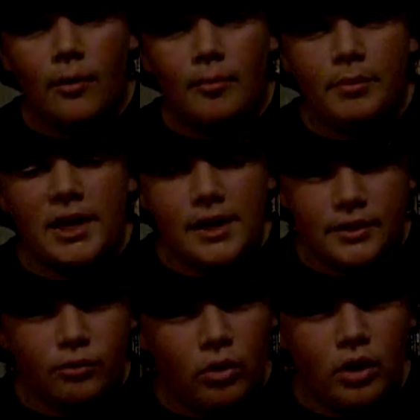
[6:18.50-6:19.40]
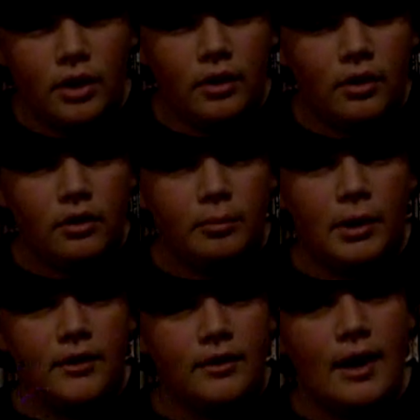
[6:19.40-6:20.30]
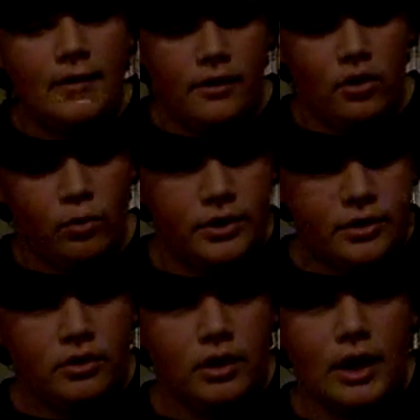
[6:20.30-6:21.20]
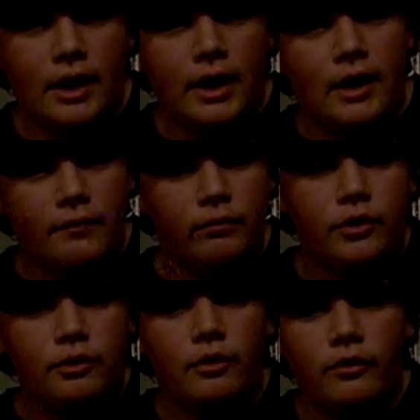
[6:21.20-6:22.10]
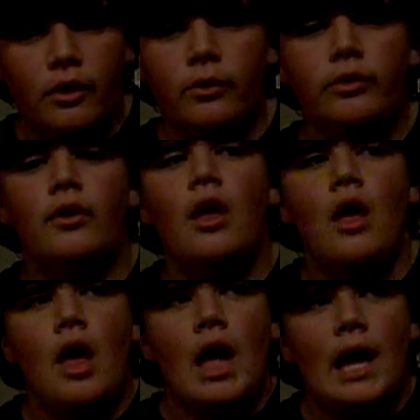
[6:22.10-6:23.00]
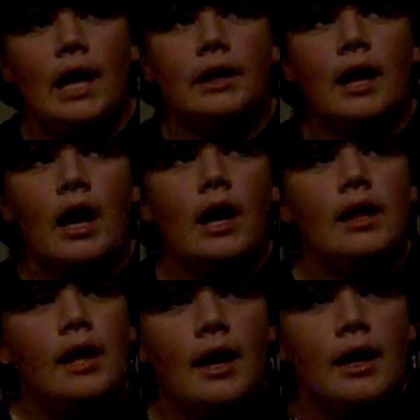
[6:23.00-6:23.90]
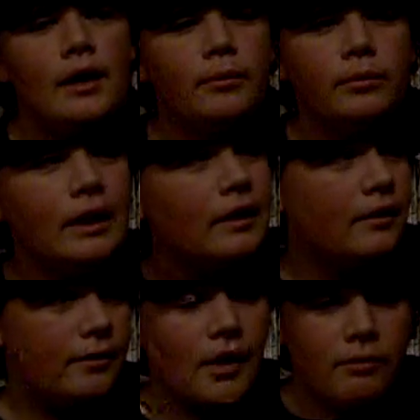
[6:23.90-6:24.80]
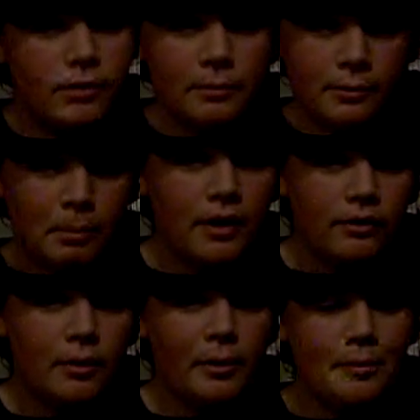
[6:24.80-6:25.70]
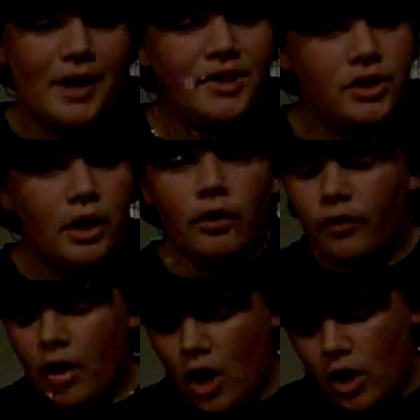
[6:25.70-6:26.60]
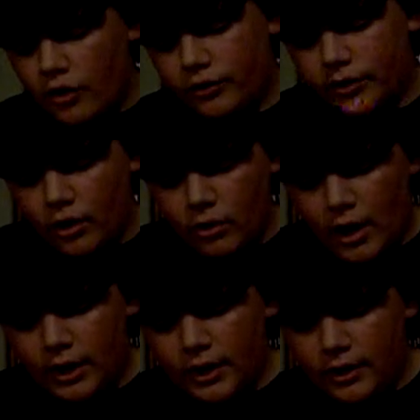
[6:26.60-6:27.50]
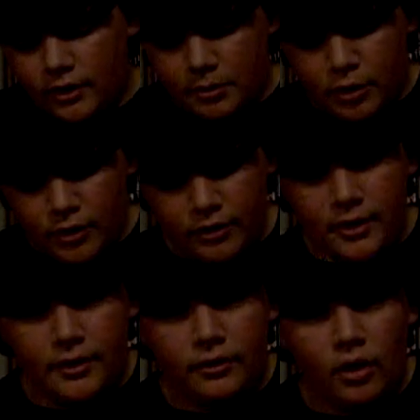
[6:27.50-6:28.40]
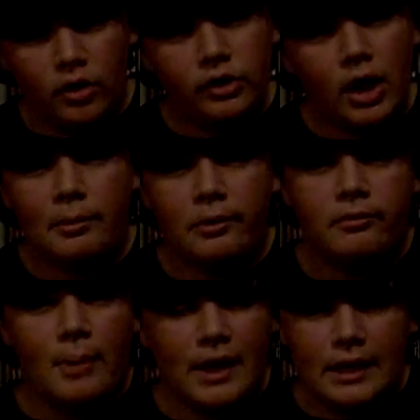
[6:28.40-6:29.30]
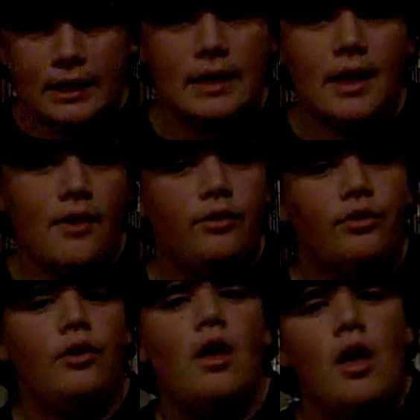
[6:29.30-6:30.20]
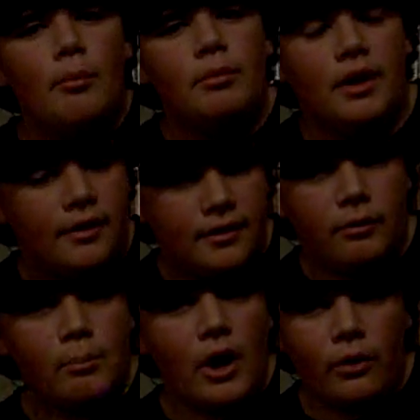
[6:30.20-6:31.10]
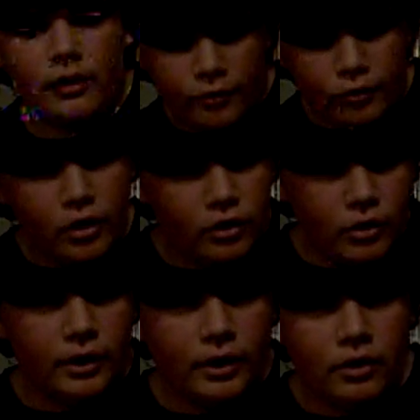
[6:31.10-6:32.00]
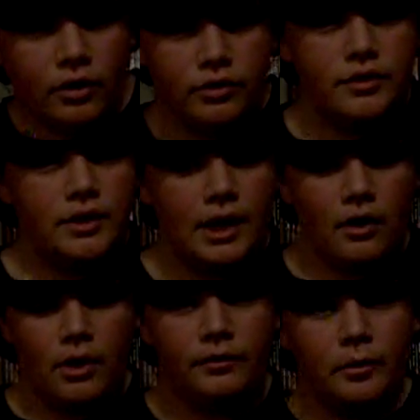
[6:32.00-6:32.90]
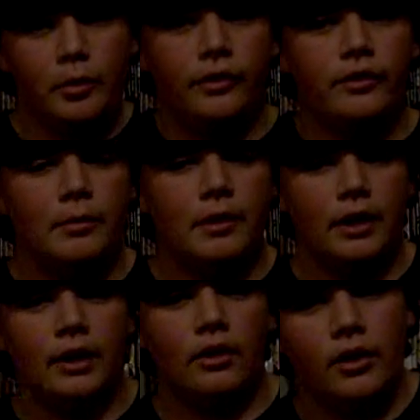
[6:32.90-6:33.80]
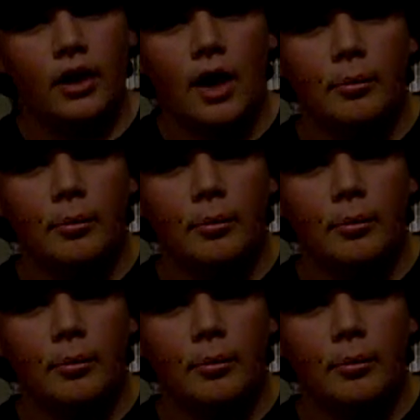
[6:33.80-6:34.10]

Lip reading: PS1 because I had the original kind. I have two of those. And I needed to save some space up on my shelf, so I needed to put this on top of my NES, because that's my only front-loading cartridge that I don't have to put something in on top,